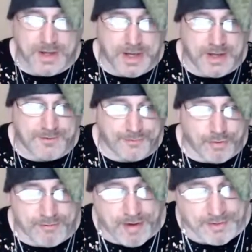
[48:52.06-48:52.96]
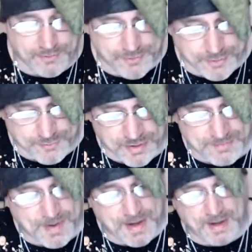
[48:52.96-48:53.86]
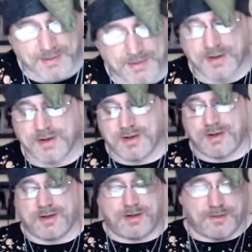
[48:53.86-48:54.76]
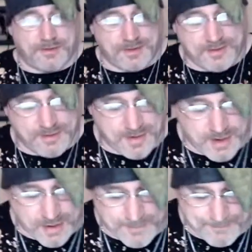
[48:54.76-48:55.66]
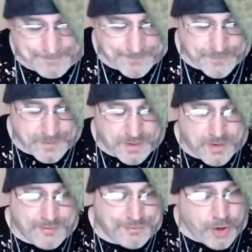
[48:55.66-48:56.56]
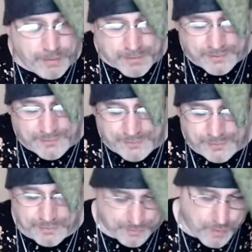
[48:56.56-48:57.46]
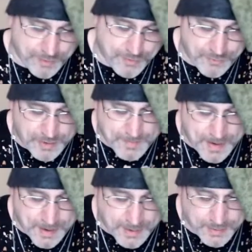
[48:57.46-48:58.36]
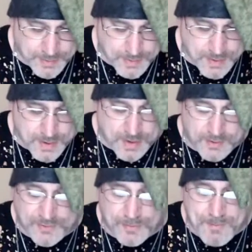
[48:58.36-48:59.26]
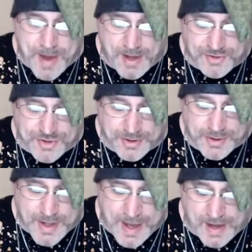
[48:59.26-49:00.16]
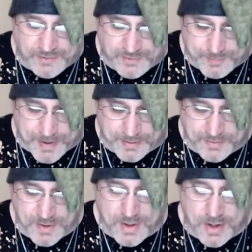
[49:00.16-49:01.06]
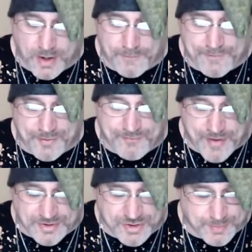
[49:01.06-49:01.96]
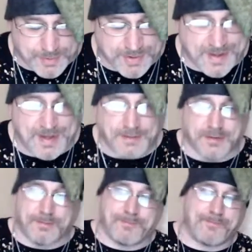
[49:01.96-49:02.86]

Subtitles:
and Floras, the green man. Floras, or the green man, is the masculine aspect of the vegetable kingdom.